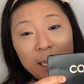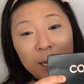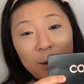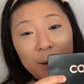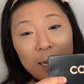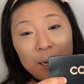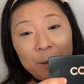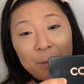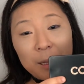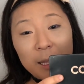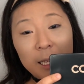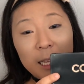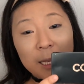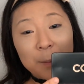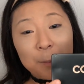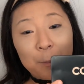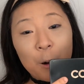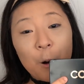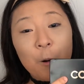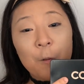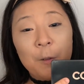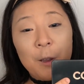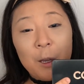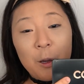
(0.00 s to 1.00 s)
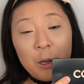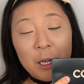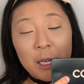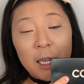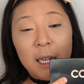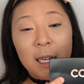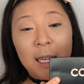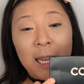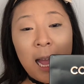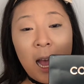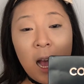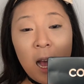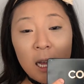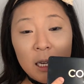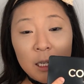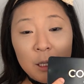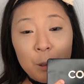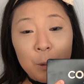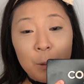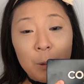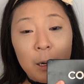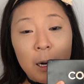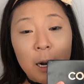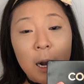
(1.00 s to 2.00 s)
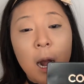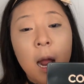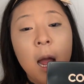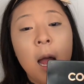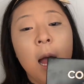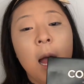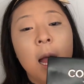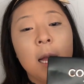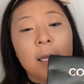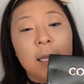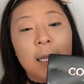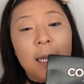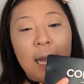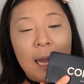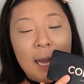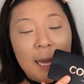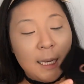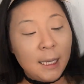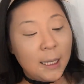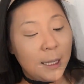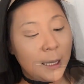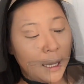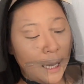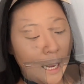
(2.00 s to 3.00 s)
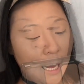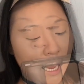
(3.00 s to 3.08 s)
to go in with this Profusion contour kit. So